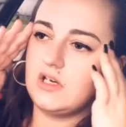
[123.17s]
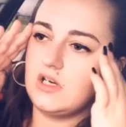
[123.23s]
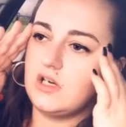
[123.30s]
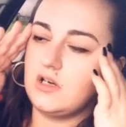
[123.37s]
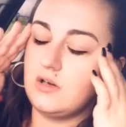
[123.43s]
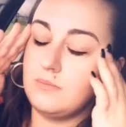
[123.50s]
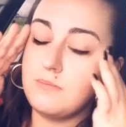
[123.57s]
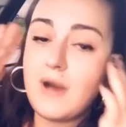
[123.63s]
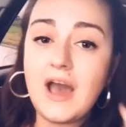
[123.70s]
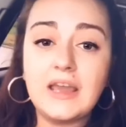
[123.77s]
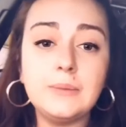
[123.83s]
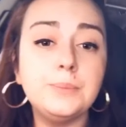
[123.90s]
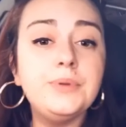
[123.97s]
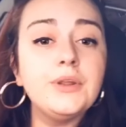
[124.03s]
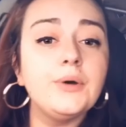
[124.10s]

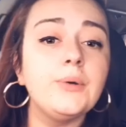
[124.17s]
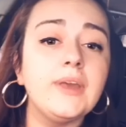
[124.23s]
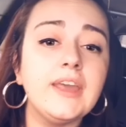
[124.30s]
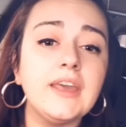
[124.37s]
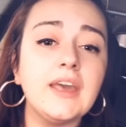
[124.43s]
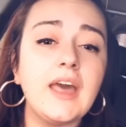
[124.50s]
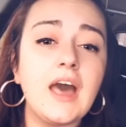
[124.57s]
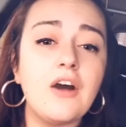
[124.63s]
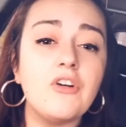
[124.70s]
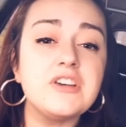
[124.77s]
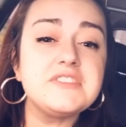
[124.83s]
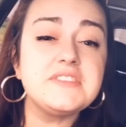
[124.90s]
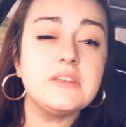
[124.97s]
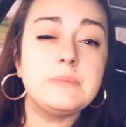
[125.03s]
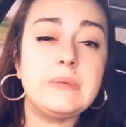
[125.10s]
mind-blowing how I
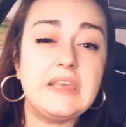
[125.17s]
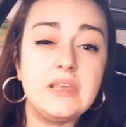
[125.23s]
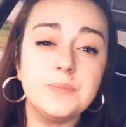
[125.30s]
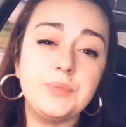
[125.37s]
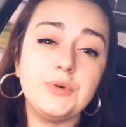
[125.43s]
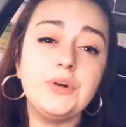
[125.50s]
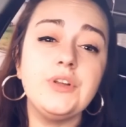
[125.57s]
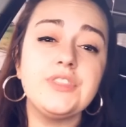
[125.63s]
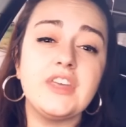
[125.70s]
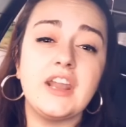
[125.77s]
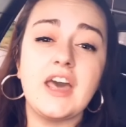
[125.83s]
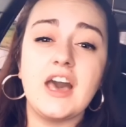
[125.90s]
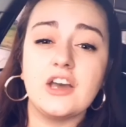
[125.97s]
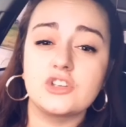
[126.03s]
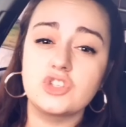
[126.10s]
see people that
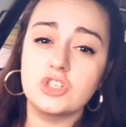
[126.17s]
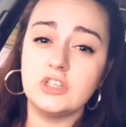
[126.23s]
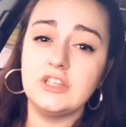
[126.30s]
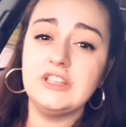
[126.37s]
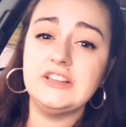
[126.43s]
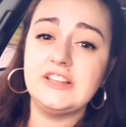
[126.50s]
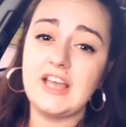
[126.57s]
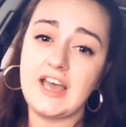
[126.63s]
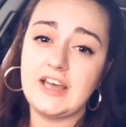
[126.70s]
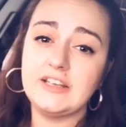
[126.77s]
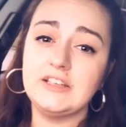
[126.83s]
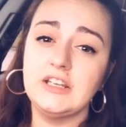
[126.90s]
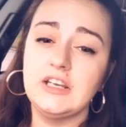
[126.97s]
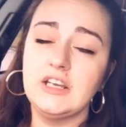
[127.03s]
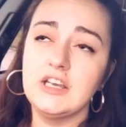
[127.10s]
actually let
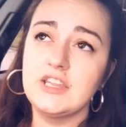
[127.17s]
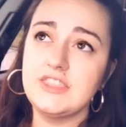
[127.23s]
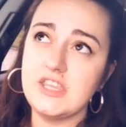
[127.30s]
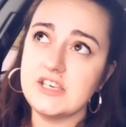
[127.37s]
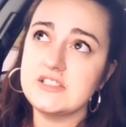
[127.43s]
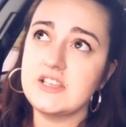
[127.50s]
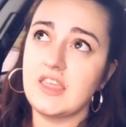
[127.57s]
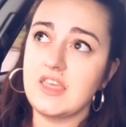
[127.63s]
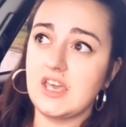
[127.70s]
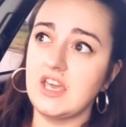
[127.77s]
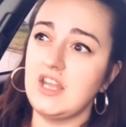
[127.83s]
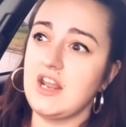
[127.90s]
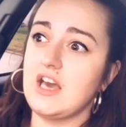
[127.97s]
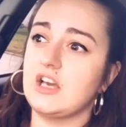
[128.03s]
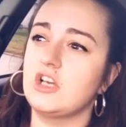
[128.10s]
things that they
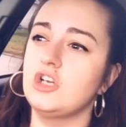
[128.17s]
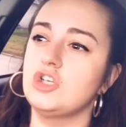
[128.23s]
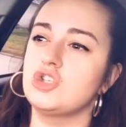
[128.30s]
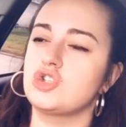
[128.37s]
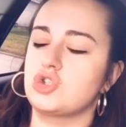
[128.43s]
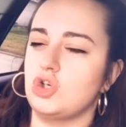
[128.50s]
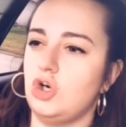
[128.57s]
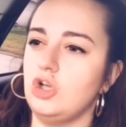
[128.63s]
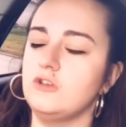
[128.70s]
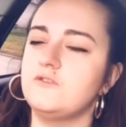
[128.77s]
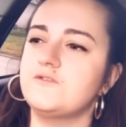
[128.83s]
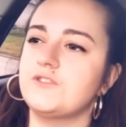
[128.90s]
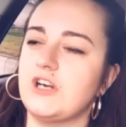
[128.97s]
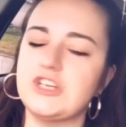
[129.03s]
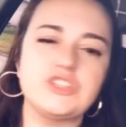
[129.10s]
cannot control
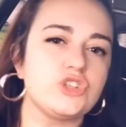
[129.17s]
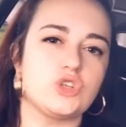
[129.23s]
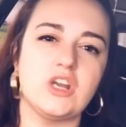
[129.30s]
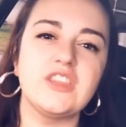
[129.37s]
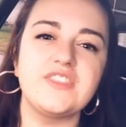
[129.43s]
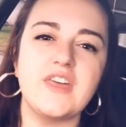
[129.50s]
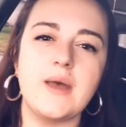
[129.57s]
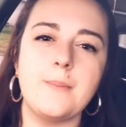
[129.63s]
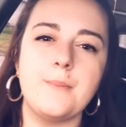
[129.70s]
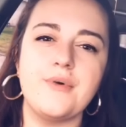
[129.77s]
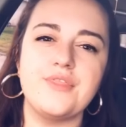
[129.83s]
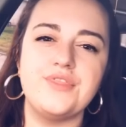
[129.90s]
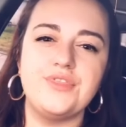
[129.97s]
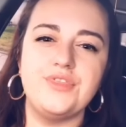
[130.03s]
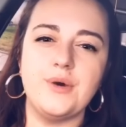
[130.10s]
frustrate
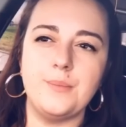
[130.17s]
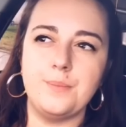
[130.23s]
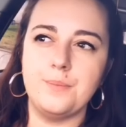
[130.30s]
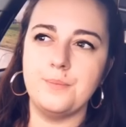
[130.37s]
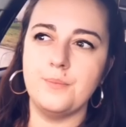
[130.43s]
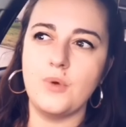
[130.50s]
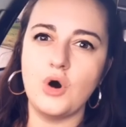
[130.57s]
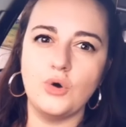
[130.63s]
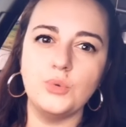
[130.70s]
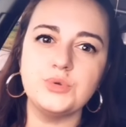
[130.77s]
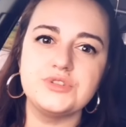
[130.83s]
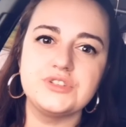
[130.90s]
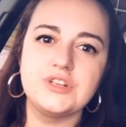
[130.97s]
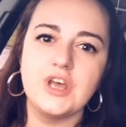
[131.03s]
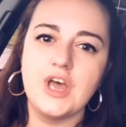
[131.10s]
them the
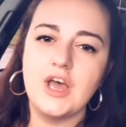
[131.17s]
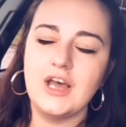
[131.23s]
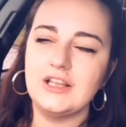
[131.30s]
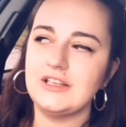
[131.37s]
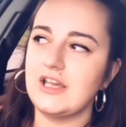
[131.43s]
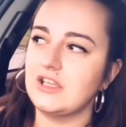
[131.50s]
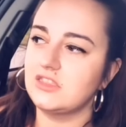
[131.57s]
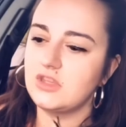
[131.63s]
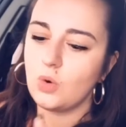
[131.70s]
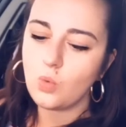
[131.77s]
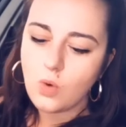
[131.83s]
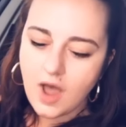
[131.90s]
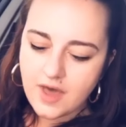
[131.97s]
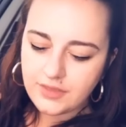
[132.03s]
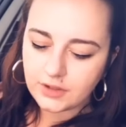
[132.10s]
most. Like the
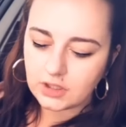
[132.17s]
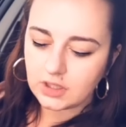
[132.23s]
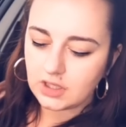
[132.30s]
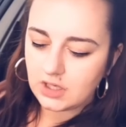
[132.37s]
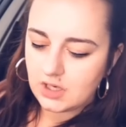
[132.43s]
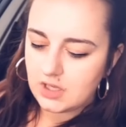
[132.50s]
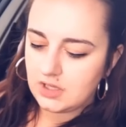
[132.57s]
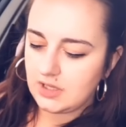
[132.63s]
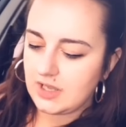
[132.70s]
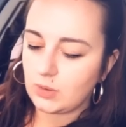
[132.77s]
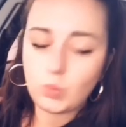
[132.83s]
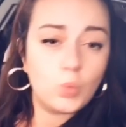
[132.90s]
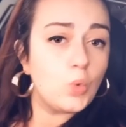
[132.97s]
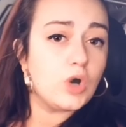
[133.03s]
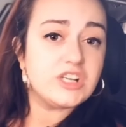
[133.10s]
weather, like
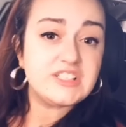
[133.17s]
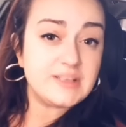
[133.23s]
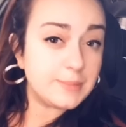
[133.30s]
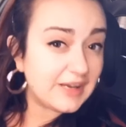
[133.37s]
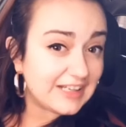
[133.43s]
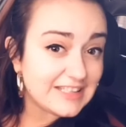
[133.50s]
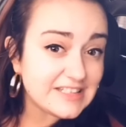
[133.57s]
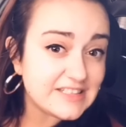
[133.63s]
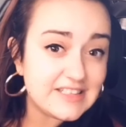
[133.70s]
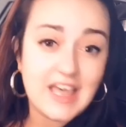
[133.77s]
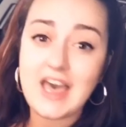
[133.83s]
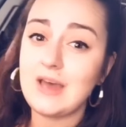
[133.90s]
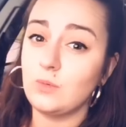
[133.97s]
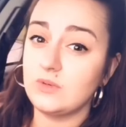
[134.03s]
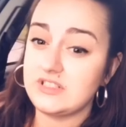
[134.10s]
what somebody
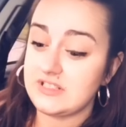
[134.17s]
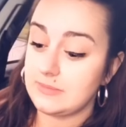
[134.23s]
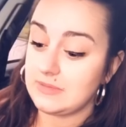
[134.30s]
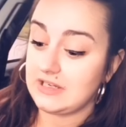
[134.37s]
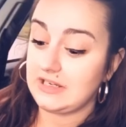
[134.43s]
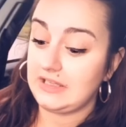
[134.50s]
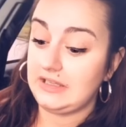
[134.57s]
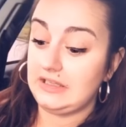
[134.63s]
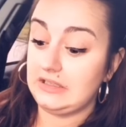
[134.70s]
said, what somebody